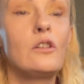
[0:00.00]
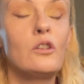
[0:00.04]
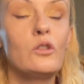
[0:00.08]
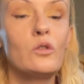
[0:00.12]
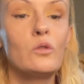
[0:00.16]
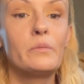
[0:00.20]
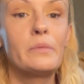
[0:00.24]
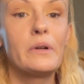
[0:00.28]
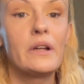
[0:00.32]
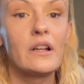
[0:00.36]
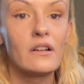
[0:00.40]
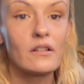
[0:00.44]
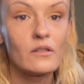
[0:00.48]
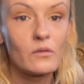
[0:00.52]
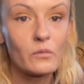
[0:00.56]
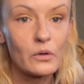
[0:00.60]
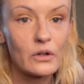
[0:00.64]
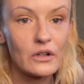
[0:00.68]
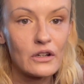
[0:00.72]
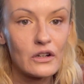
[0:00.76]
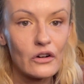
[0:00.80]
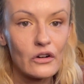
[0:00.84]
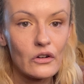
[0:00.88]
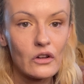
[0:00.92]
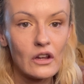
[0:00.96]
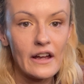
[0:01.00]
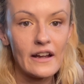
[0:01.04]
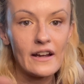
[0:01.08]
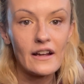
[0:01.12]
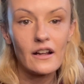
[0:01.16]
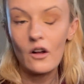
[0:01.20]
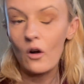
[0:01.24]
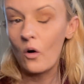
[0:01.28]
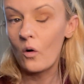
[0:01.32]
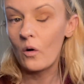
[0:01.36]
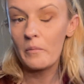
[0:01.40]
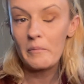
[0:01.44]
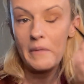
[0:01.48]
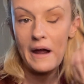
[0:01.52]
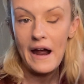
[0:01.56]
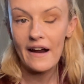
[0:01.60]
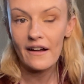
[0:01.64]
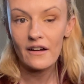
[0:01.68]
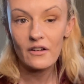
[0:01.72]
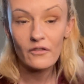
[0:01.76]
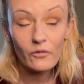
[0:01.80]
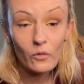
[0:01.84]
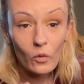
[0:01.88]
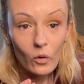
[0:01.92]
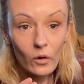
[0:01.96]
loop where you're like going back
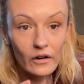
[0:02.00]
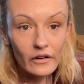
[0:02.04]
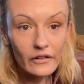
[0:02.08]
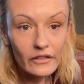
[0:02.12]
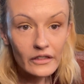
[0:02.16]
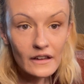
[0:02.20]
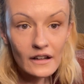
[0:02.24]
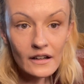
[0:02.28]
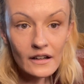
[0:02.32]
and forth.